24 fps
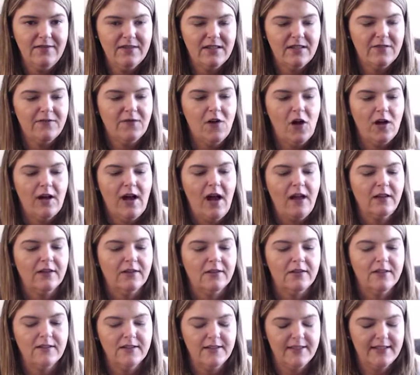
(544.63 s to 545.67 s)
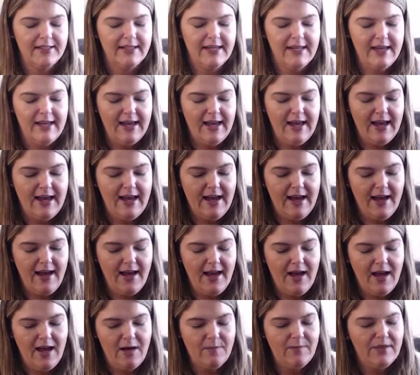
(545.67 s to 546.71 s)
the fall colors.
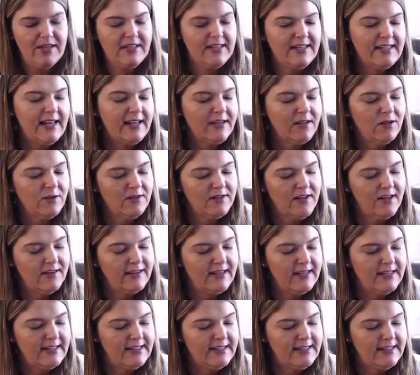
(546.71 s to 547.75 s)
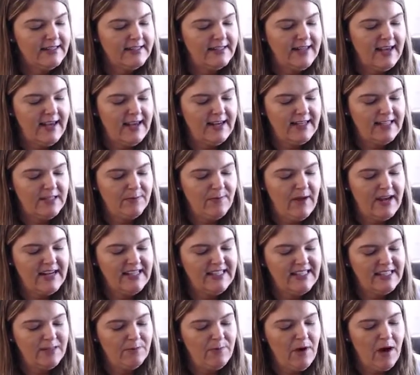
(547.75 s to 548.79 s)
The scent notes on this say
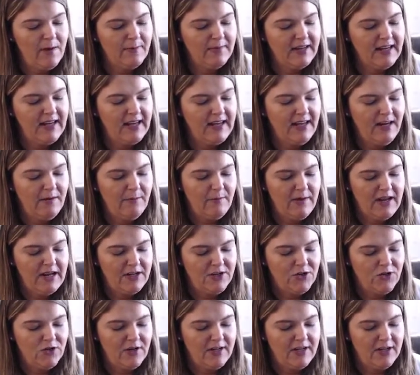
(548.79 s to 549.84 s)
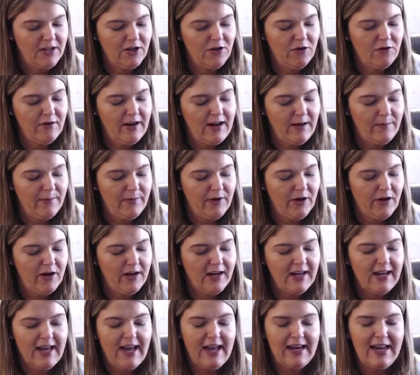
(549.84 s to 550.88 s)
spiced pumpkin, mandarin,
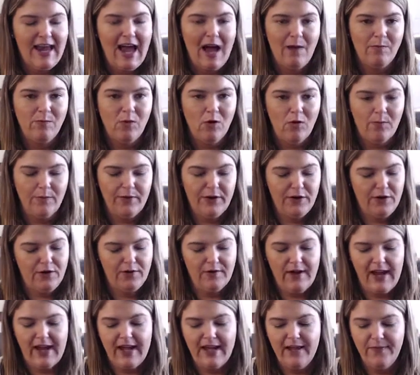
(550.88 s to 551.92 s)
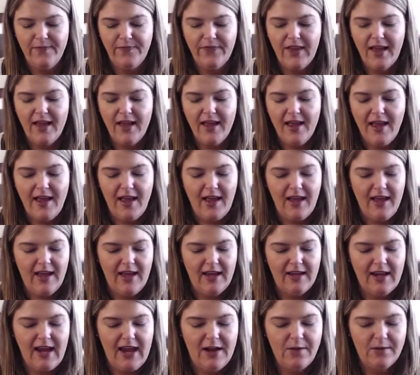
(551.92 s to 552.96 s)
cranberry, and apple puree.
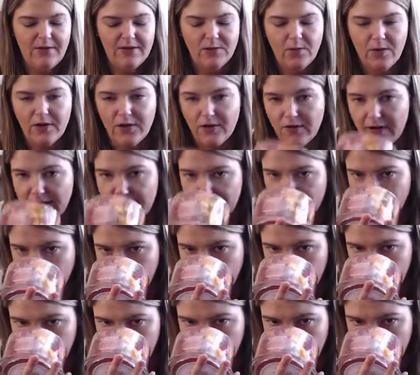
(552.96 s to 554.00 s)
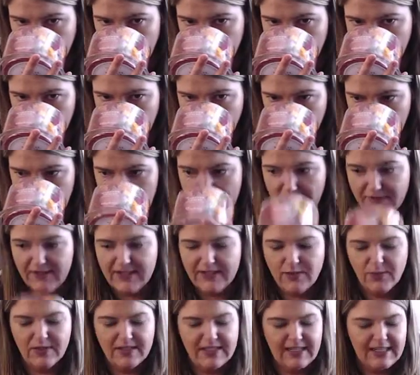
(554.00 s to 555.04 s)
And I was wondering if this
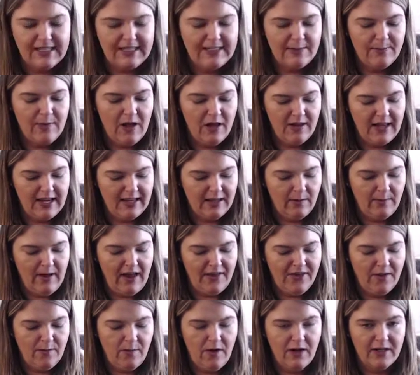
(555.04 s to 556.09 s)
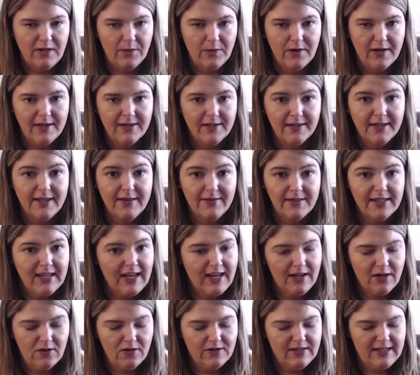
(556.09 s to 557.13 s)
was going to smell like the Bath & Body Works Leaves
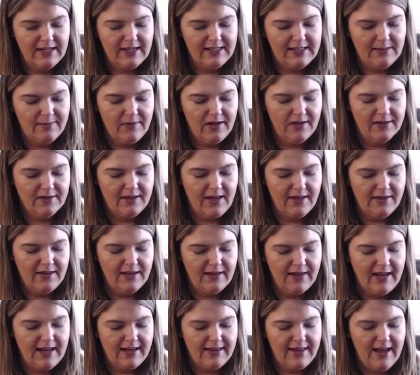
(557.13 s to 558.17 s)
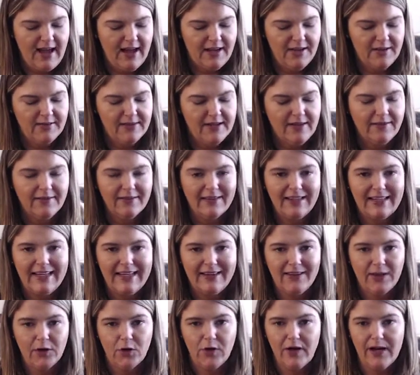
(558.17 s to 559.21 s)
candles, and it smells nothing like that. You definitely get
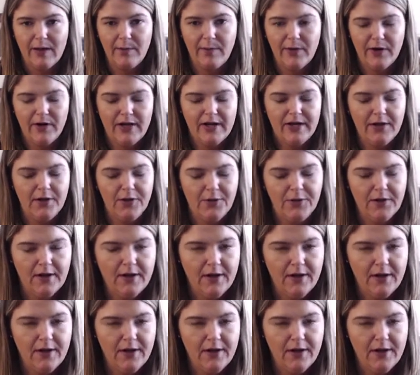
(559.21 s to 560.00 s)
the cranberry note.